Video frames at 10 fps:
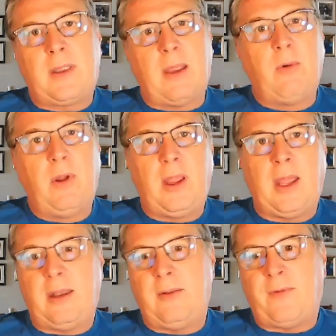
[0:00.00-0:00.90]
They really
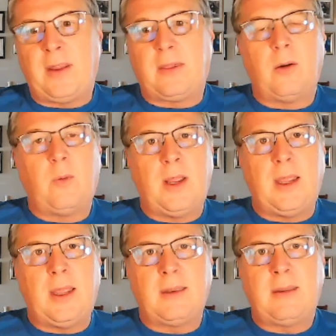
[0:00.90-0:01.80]
had to fight their way
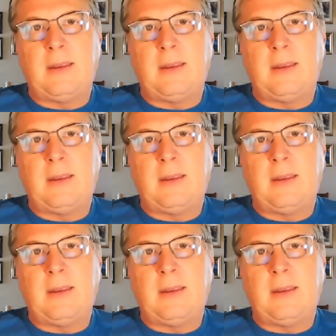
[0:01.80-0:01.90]
into